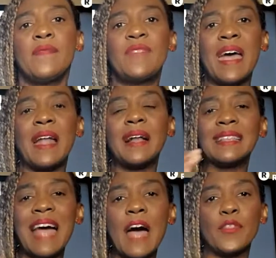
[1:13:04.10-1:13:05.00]
that
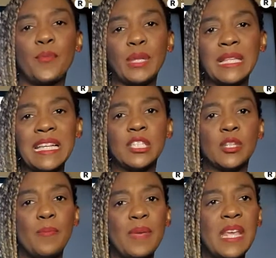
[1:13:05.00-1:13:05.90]
allow the police
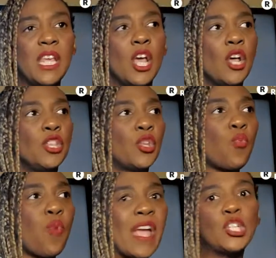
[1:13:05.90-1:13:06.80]
to be the
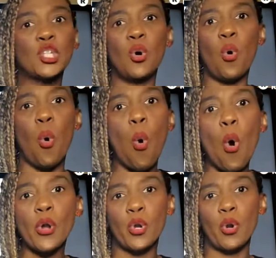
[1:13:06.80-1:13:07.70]
racial
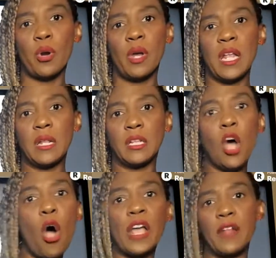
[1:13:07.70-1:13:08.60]
order
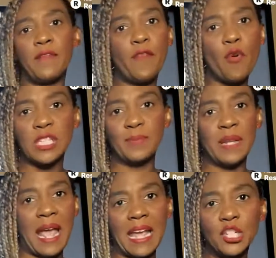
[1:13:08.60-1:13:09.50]
law
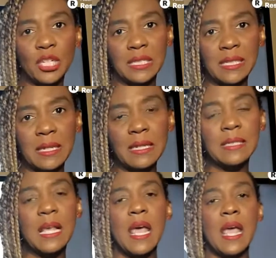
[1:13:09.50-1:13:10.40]
enforcement
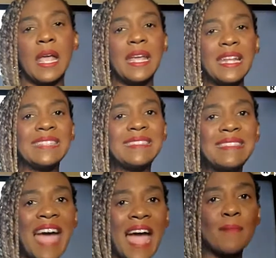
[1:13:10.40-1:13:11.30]
agencies. It is
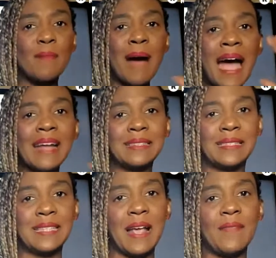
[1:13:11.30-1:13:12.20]
that
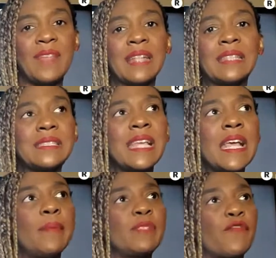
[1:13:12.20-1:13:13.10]
mindset that
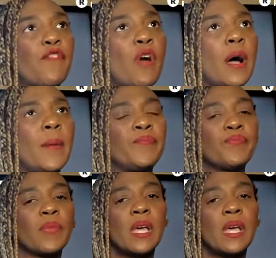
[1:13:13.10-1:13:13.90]
stems from